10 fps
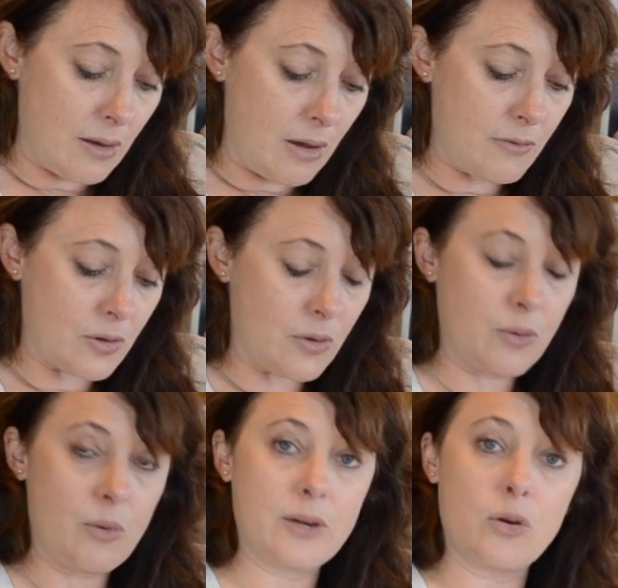I've
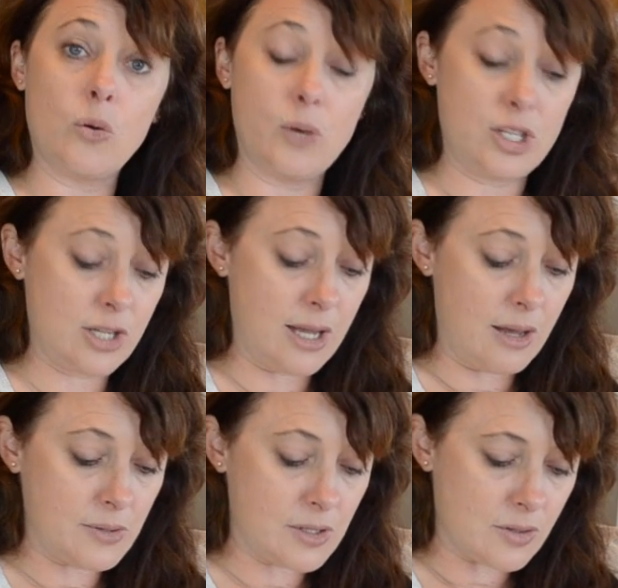got one called Witching
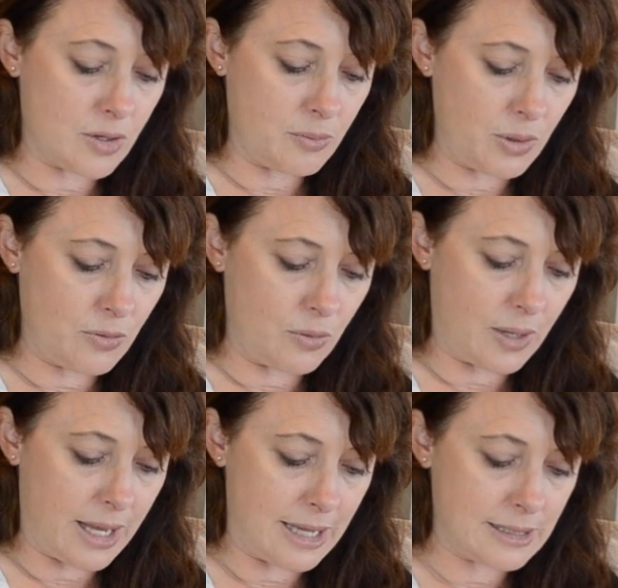Hour, which has got a beautiful
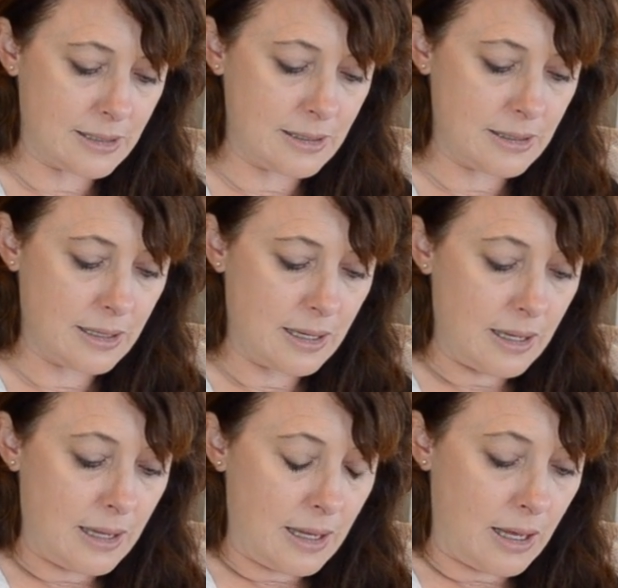cat in it.
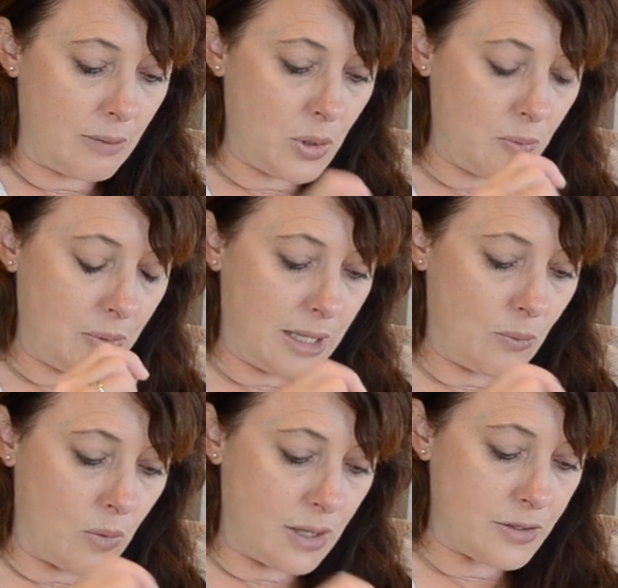I'm not
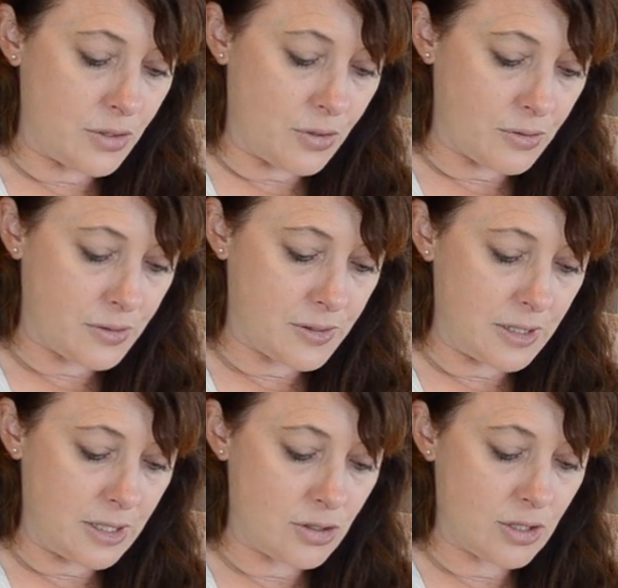really one to cross
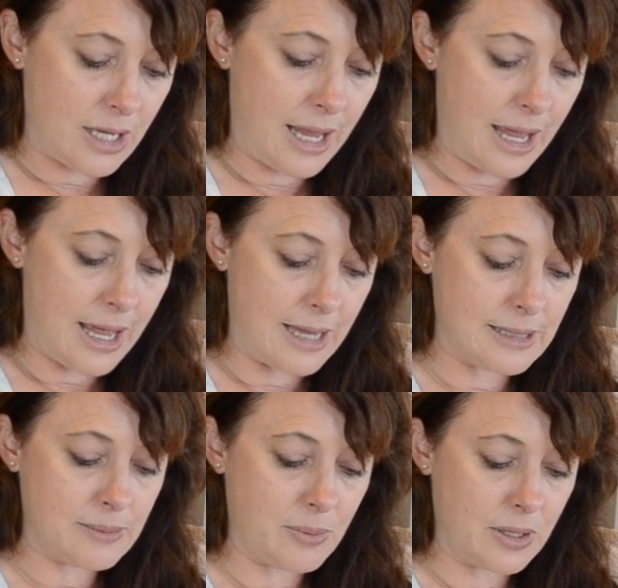stitch
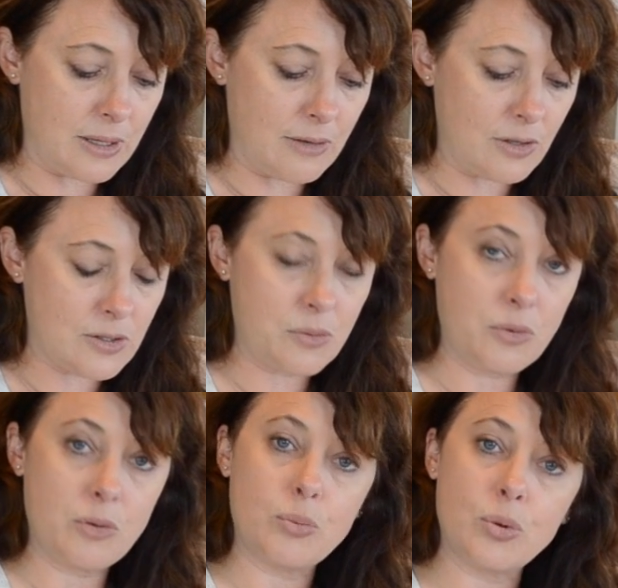cats, but if you
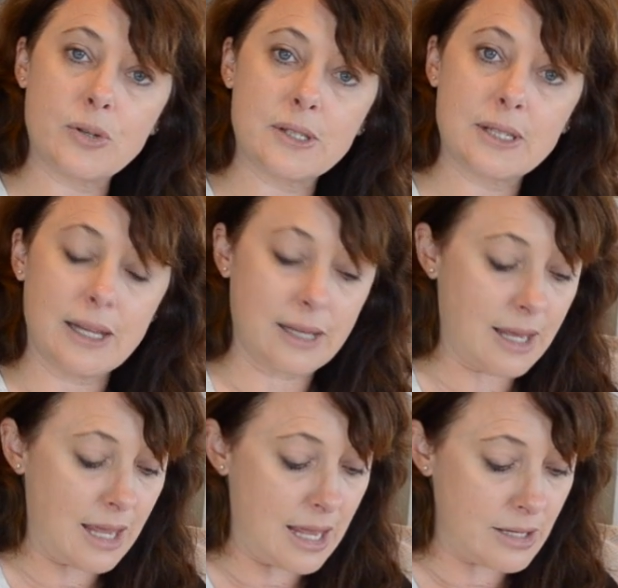saw the books and the
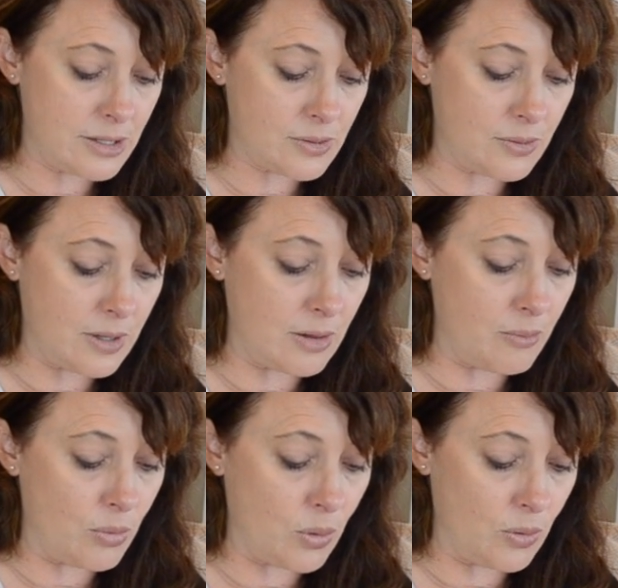candle and the
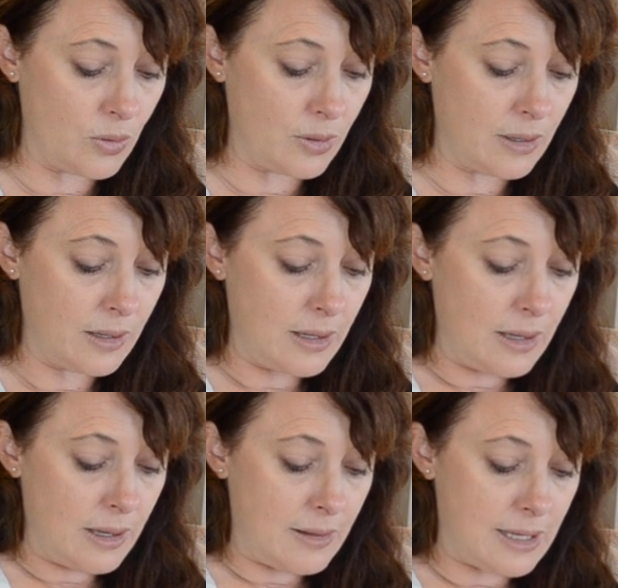moon,
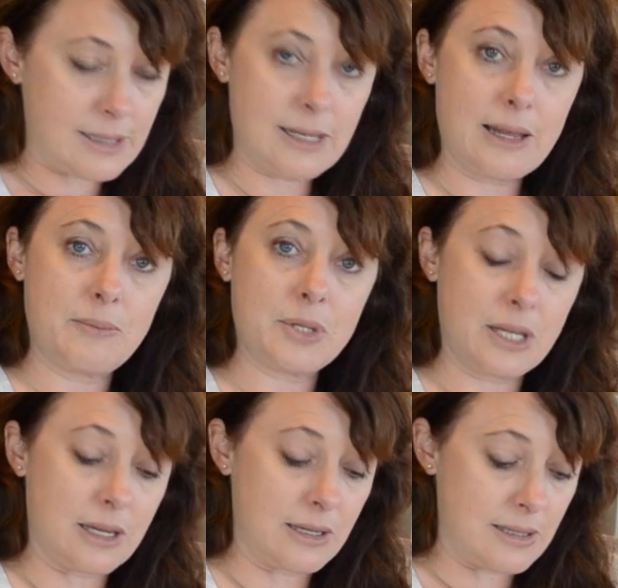that's in that
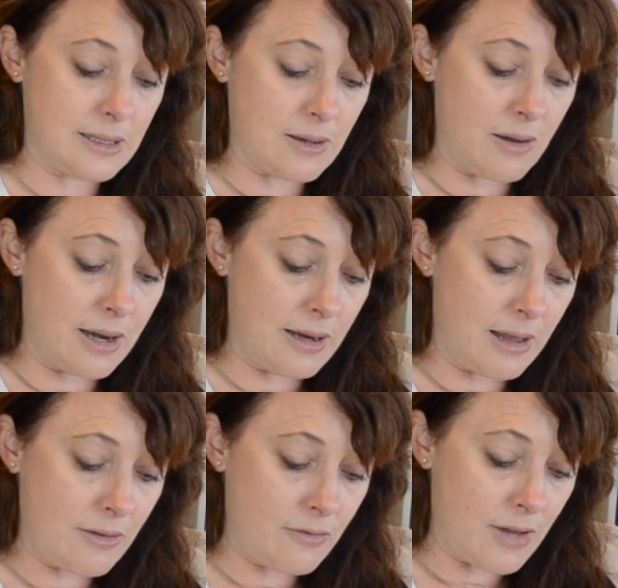particular design.
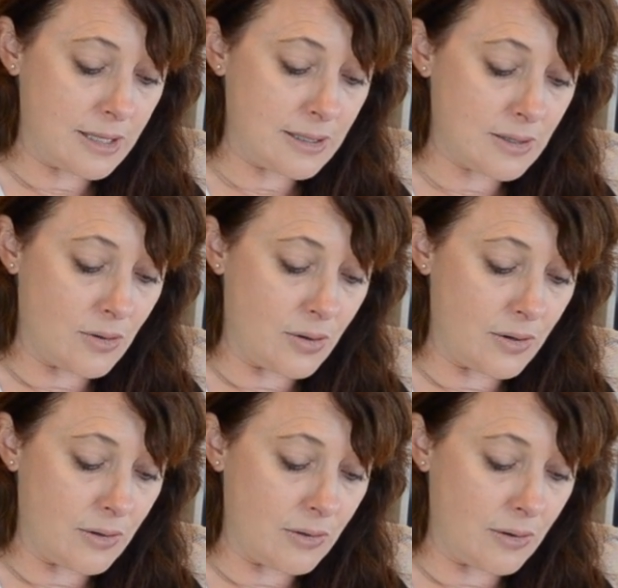And the fact it's
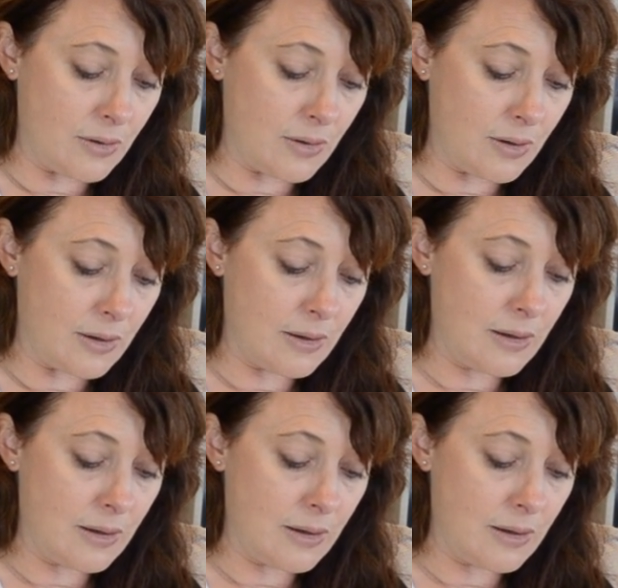got the